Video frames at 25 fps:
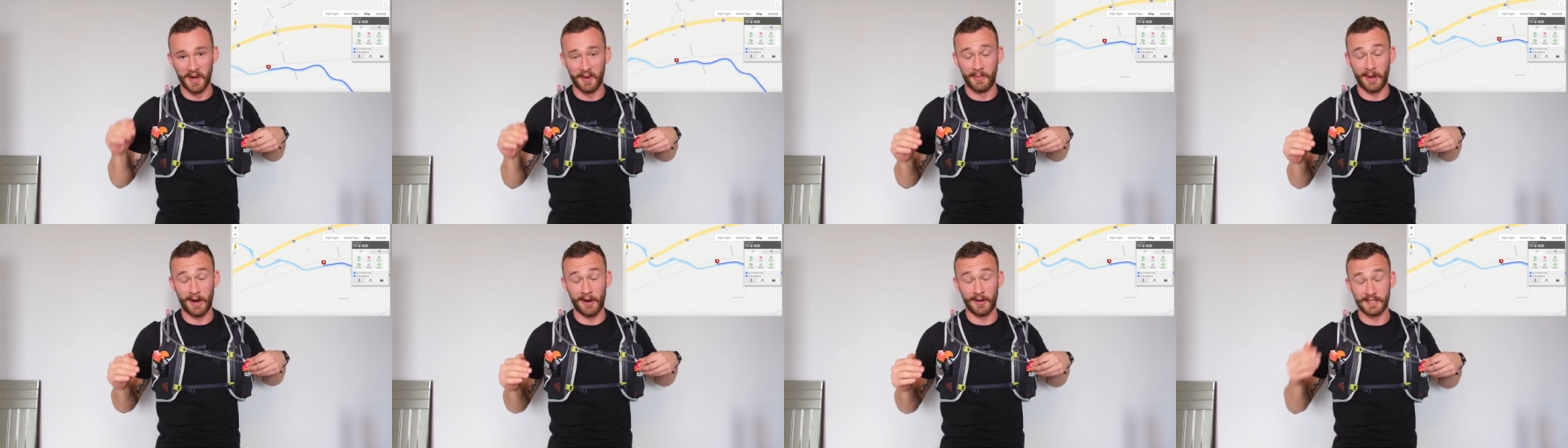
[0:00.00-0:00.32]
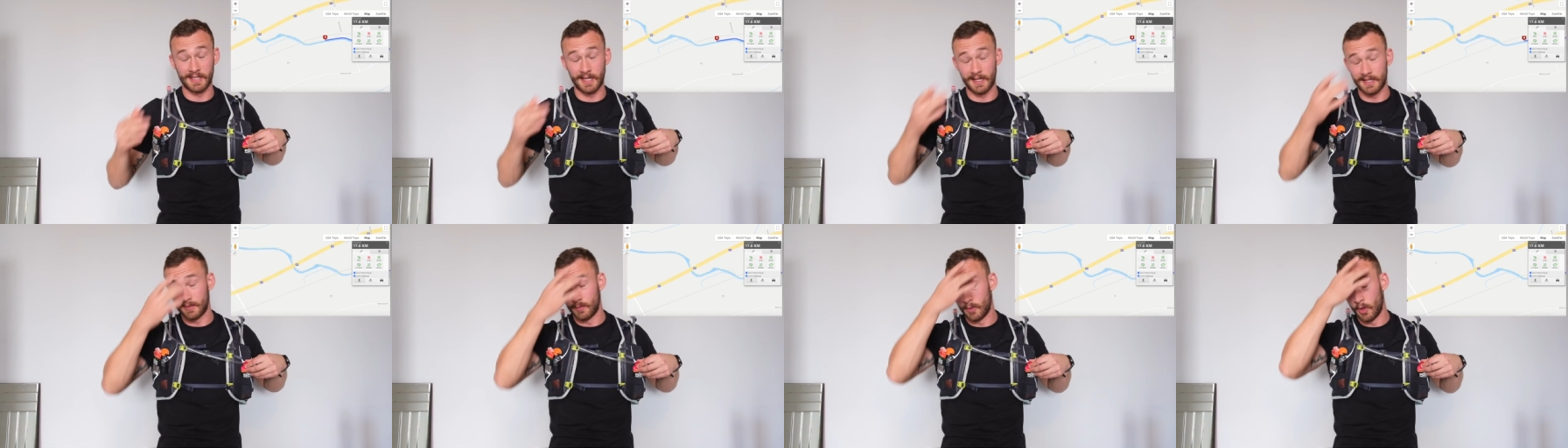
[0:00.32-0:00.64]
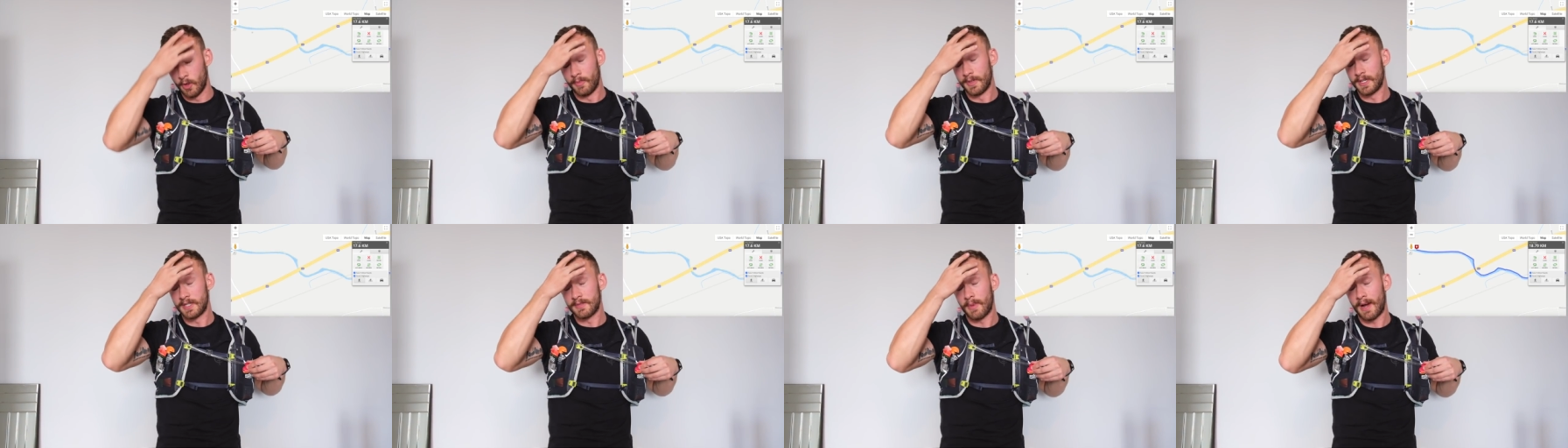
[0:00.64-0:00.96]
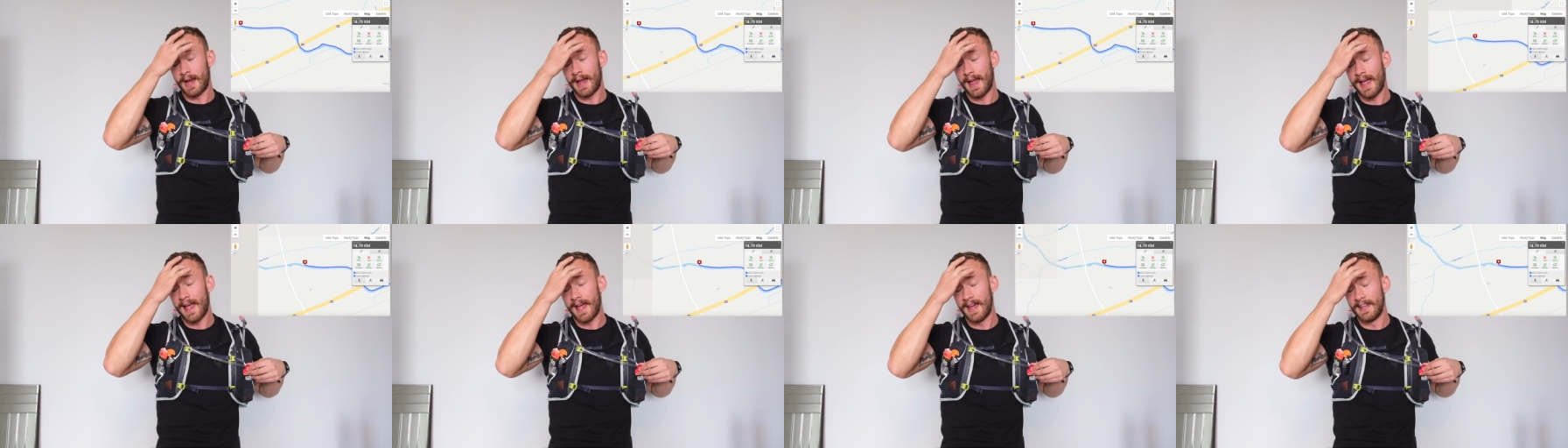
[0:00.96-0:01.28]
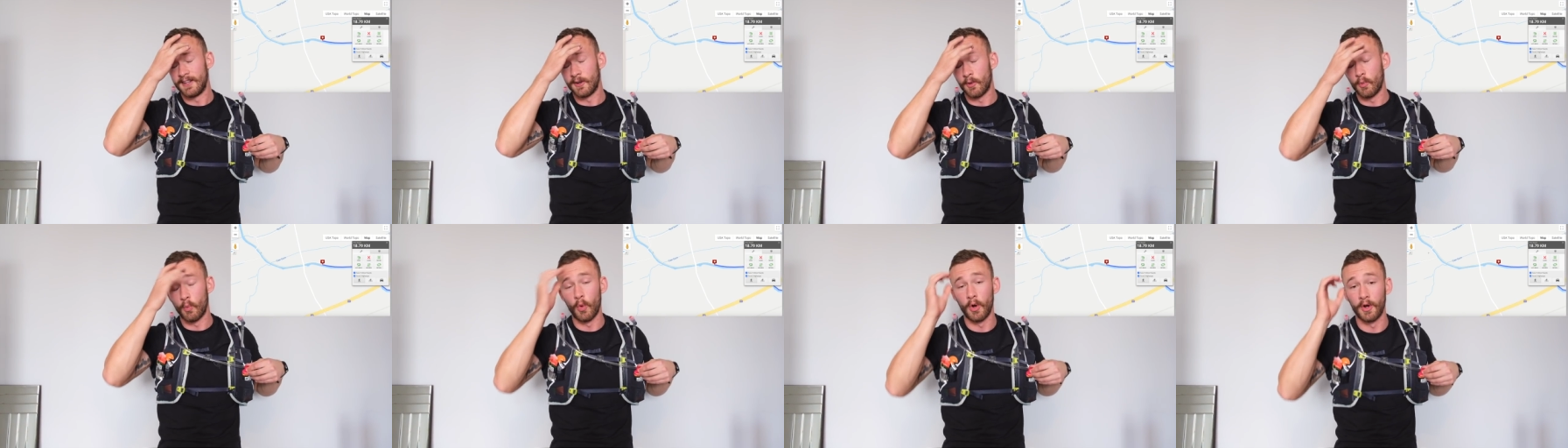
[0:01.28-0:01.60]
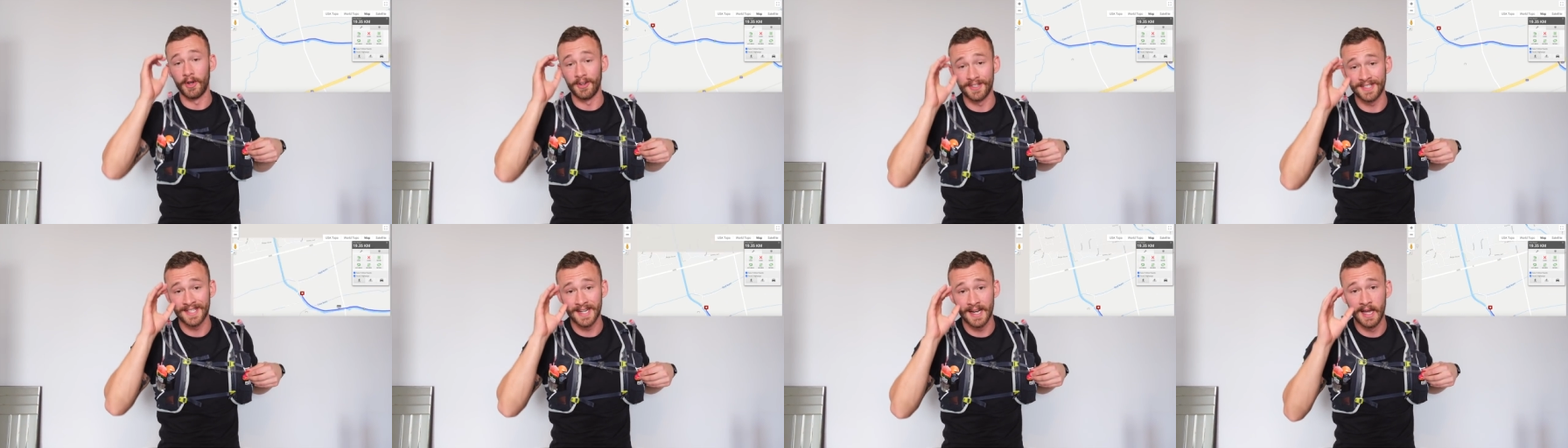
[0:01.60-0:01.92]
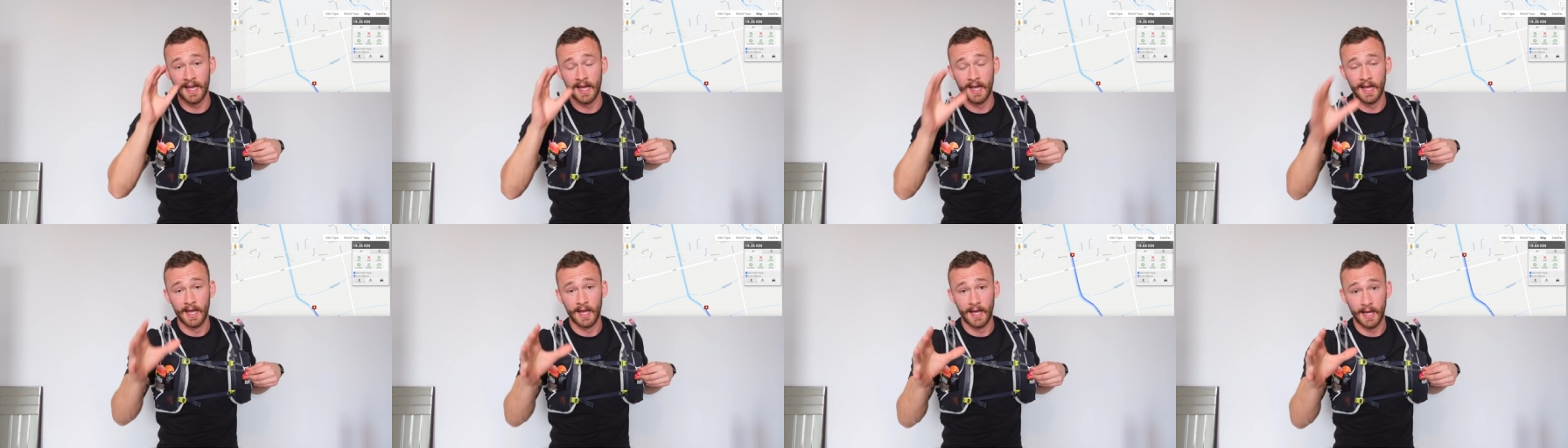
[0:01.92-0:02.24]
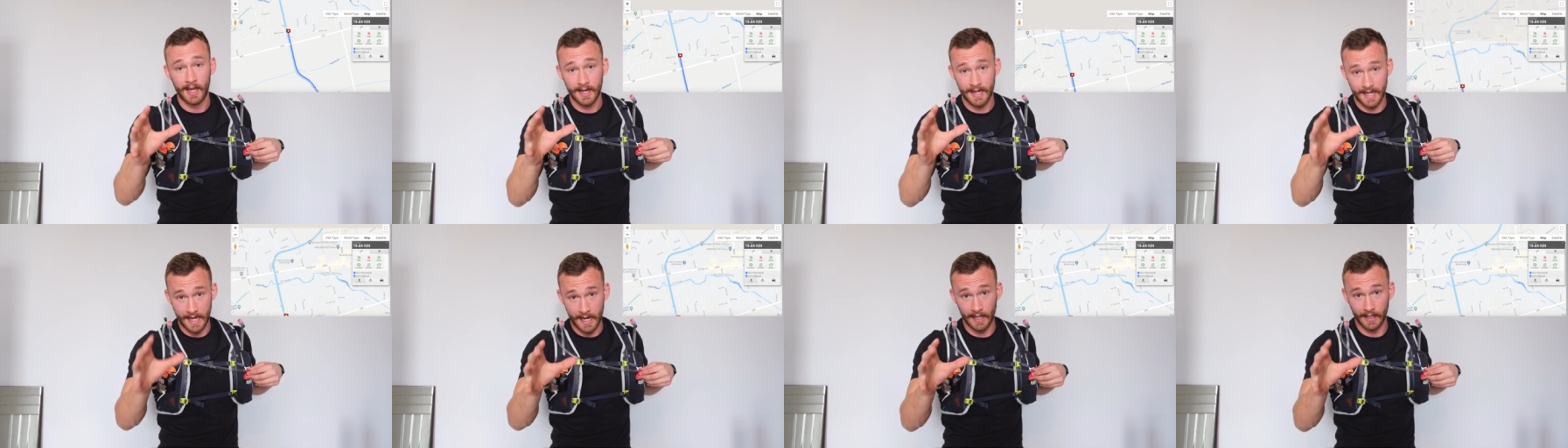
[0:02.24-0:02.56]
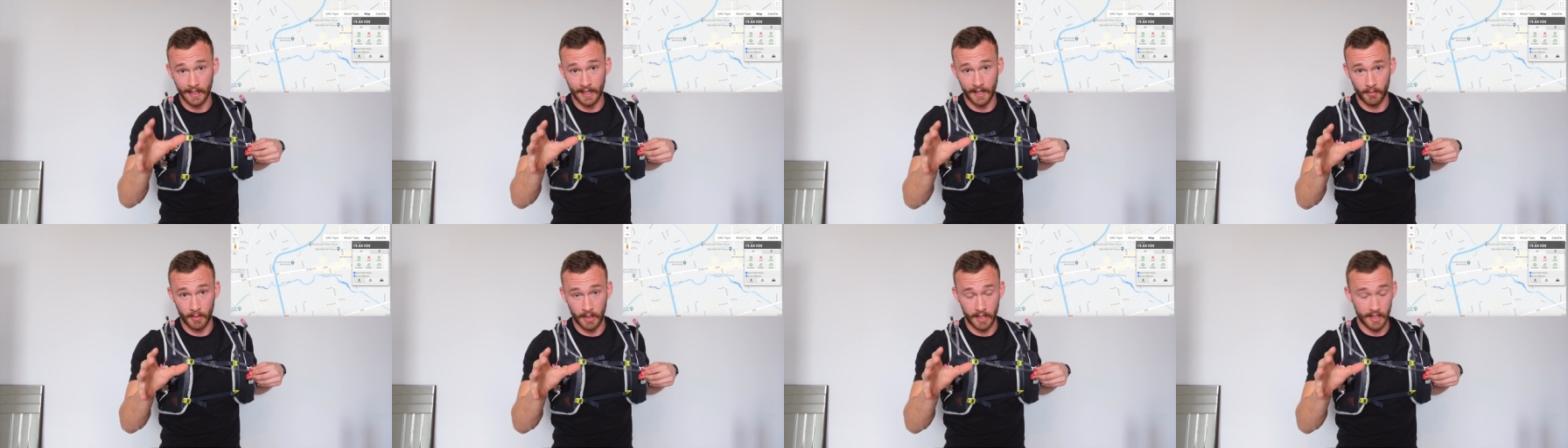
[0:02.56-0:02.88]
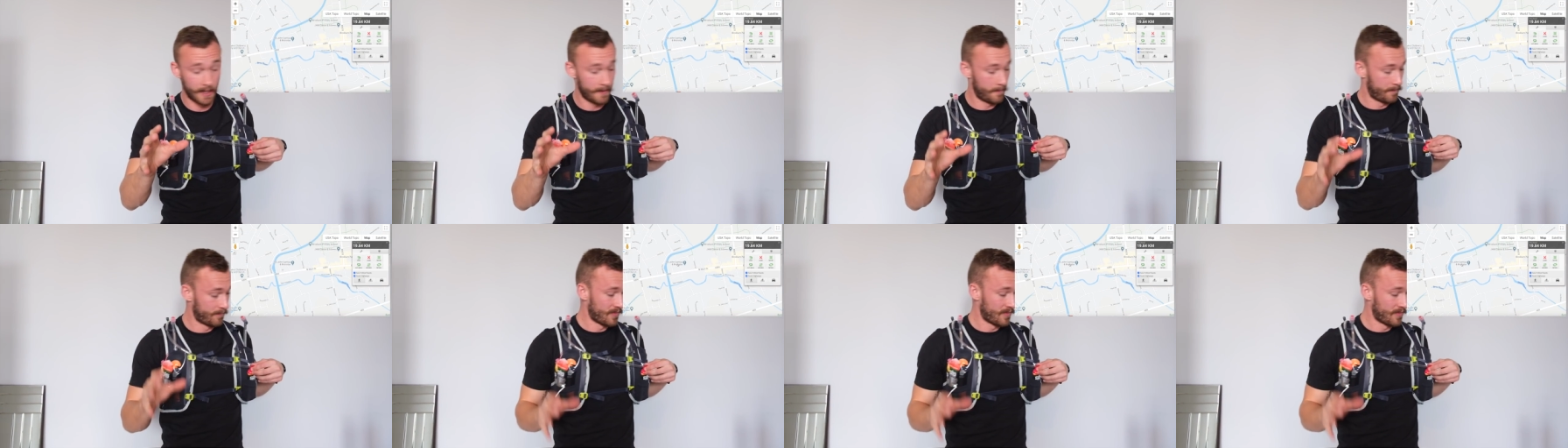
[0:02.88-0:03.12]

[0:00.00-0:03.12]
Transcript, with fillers: of paracetamol because my head was killing me.